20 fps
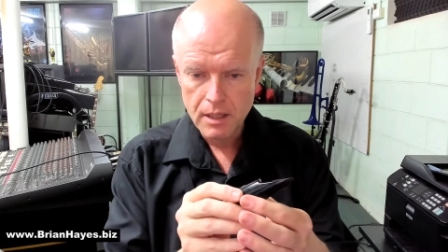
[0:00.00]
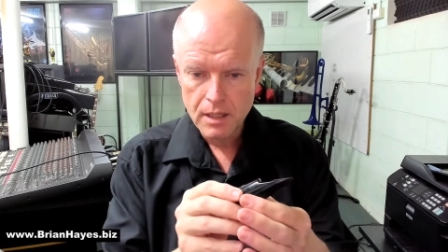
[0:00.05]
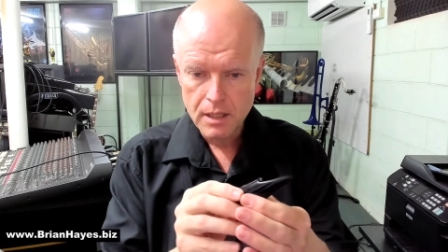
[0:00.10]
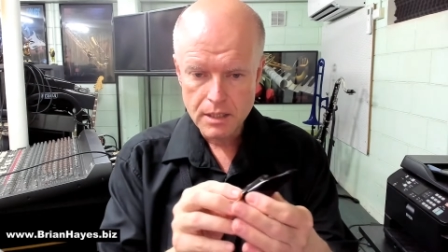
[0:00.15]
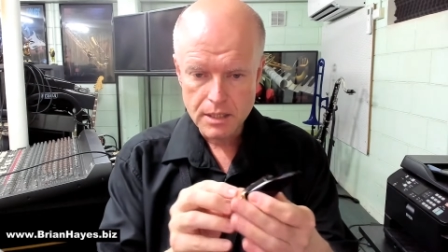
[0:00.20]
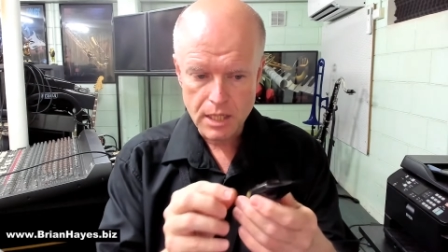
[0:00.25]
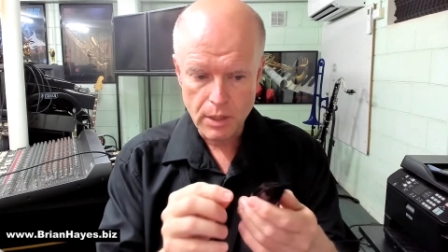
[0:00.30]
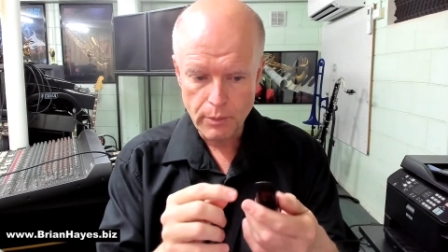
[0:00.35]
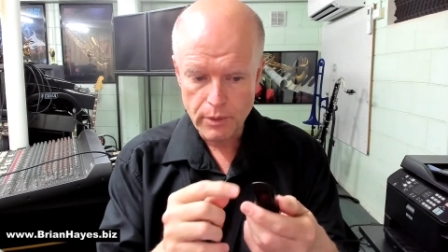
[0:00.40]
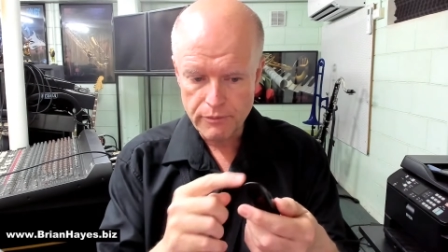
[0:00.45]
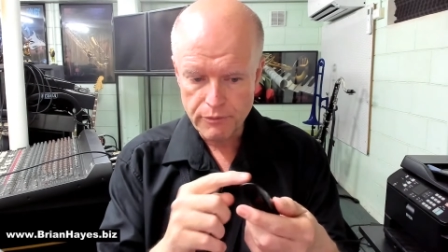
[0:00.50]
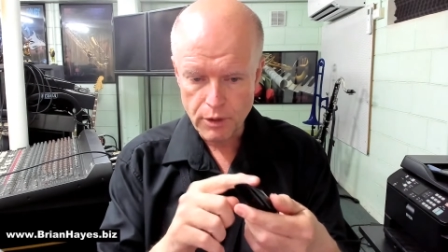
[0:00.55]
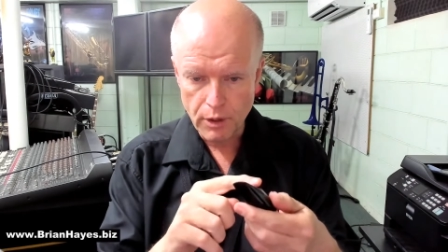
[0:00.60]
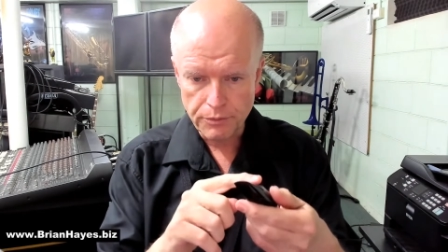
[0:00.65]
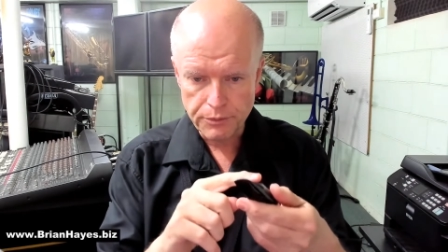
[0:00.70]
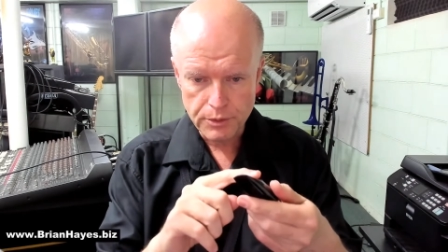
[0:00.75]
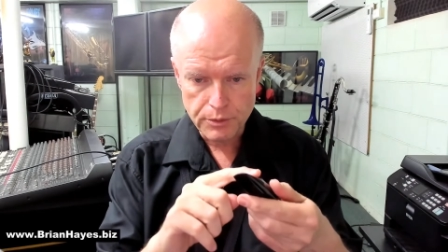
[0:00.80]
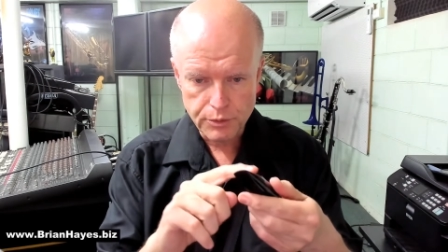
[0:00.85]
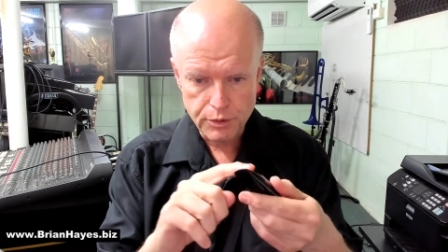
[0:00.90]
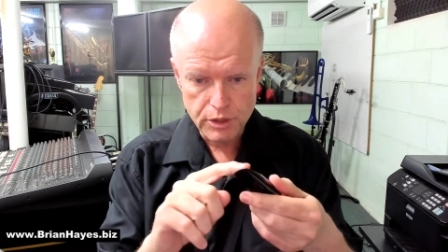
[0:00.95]
So we've got
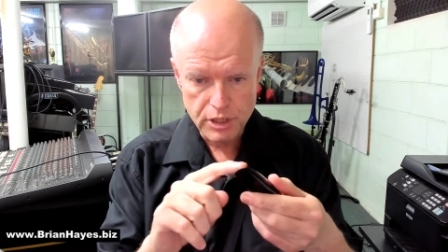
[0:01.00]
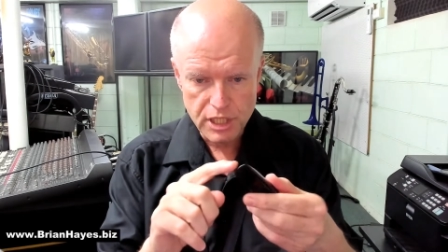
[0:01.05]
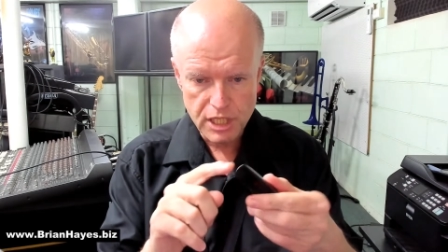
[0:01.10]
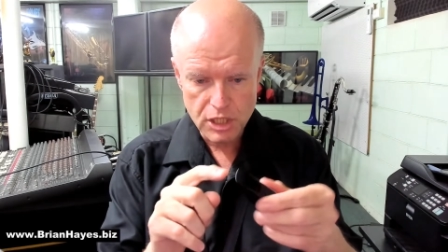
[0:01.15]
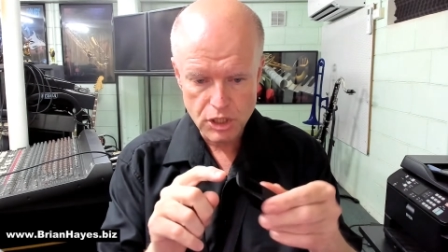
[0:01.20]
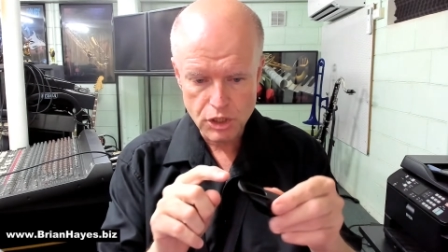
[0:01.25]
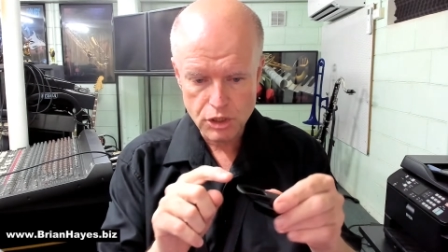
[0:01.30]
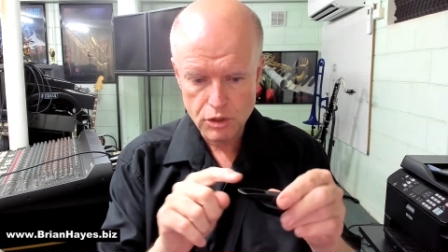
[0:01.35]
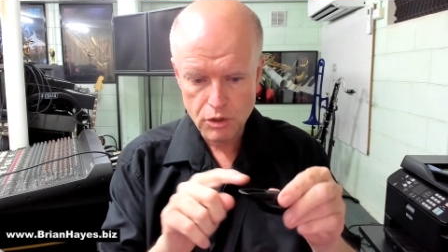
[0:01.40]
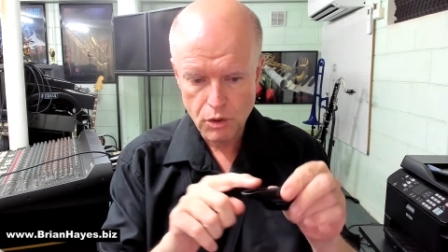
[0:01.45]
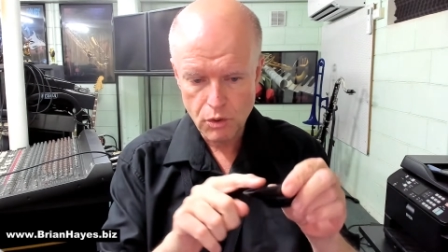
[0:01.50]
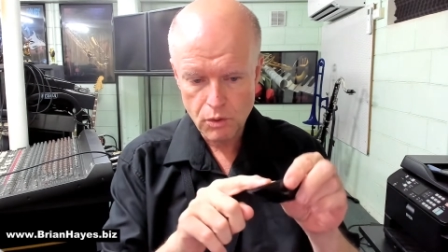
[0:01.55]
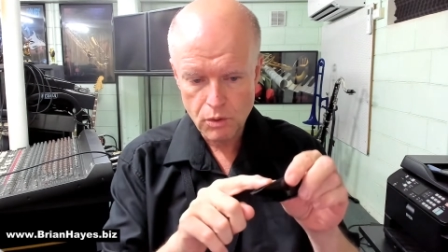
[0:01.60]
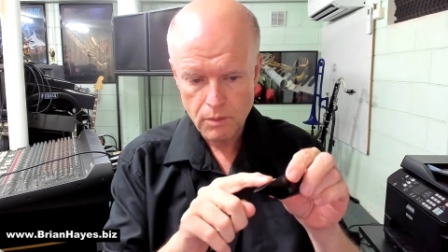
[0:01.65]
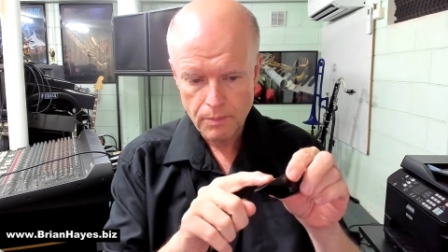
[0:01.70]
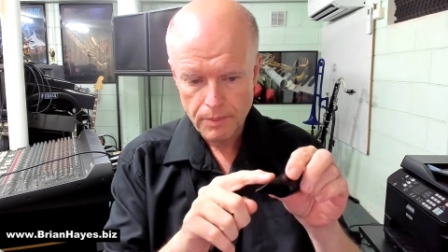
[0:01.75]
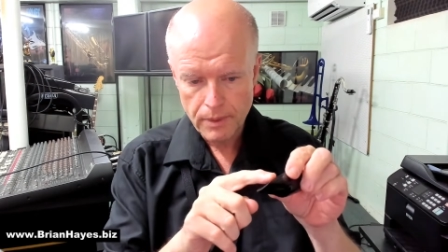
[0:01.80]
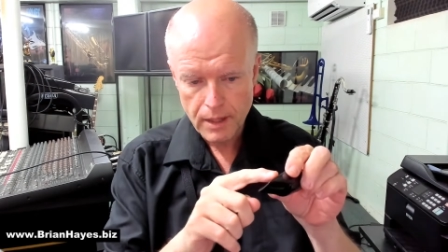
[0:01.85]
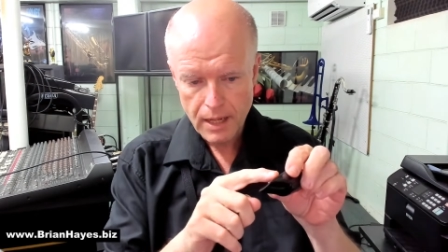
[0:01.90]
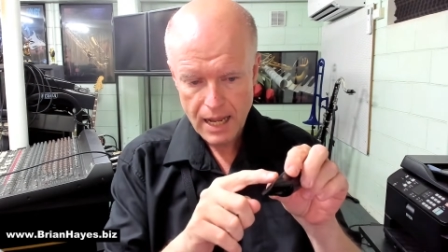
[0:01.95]
the traditional
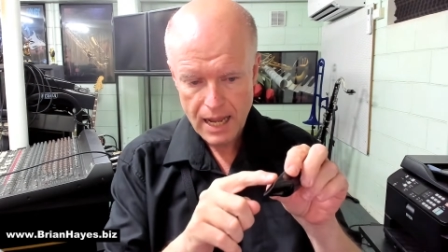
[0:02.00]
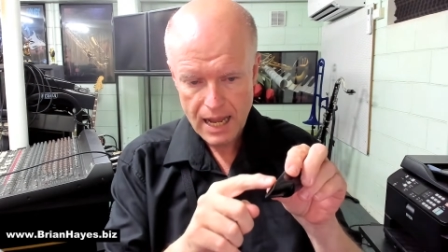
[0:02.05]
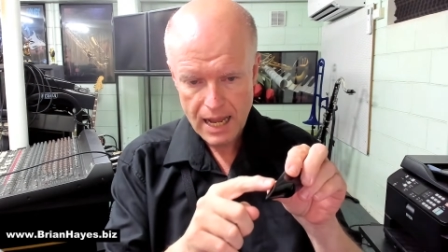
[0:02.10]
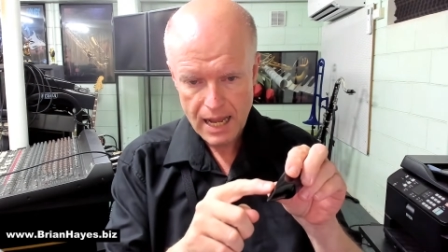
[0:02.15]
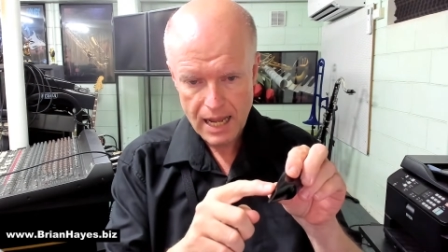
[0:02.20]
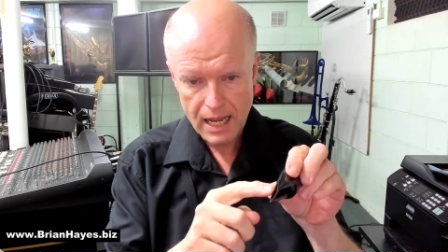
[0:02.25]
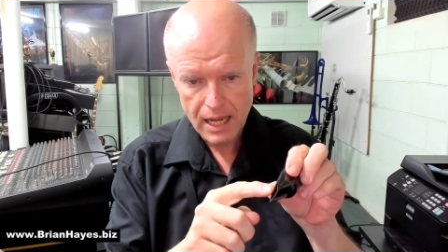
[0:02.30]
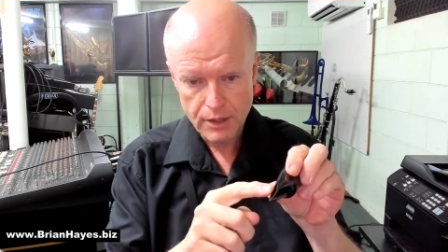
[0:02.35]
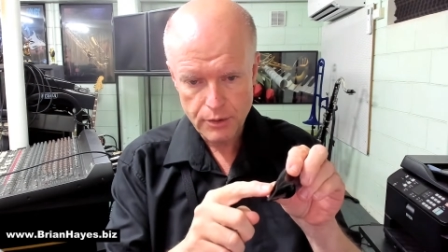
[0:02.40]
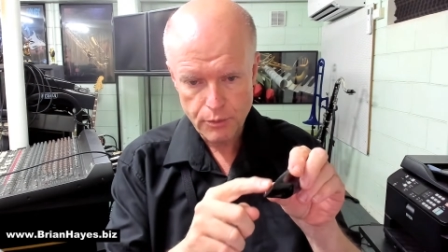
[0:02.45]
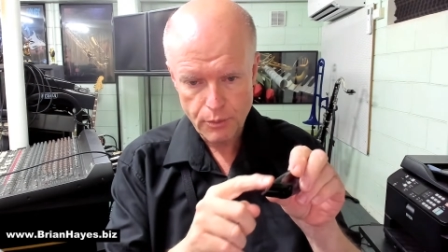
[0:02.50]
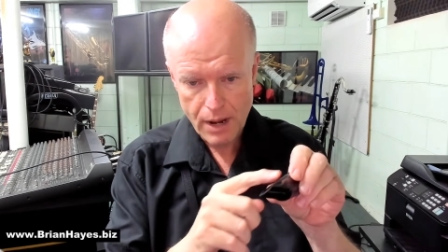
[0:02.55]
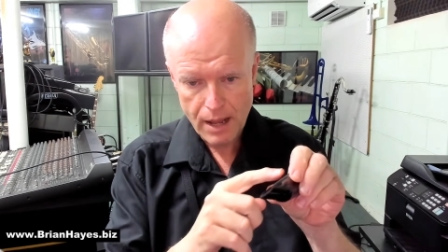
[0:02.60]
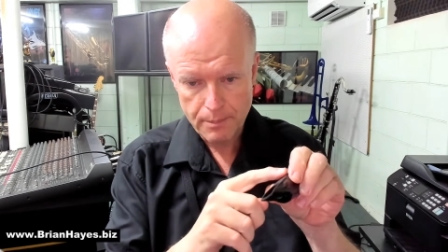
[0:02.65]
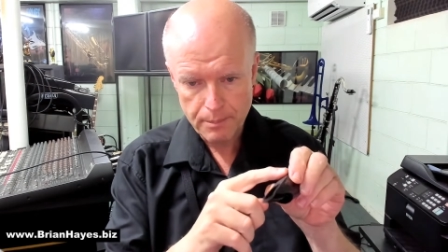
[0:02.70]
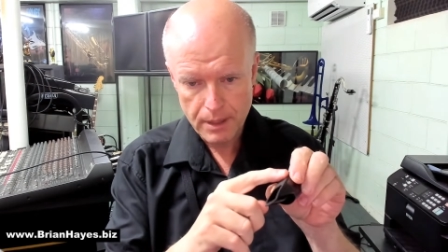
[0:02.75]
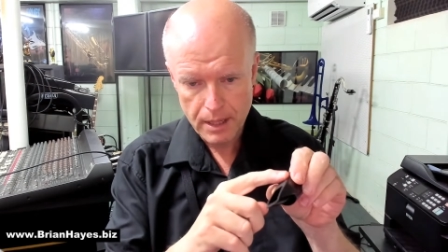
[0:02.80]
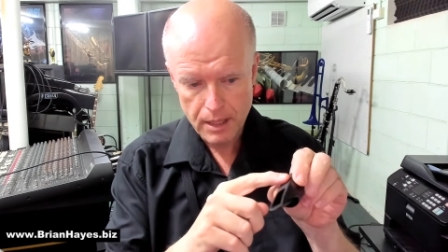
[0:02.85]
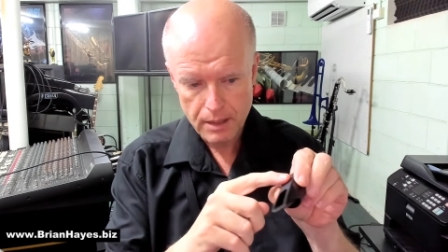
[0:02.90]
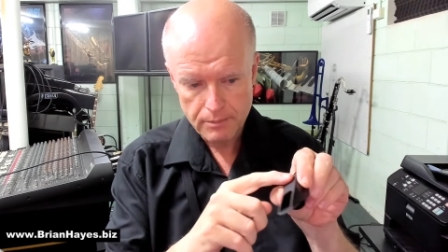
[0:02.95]
hard
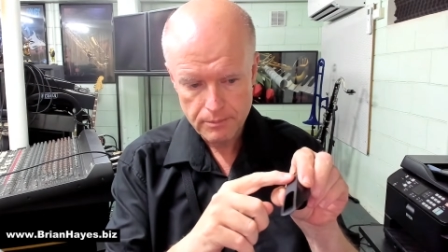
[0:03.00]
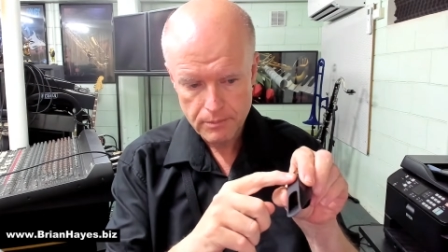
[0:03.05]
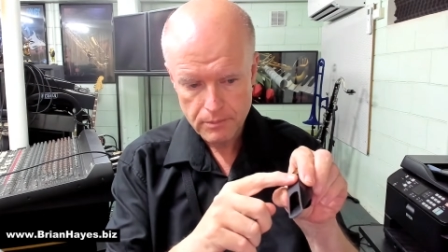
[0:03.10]
rubber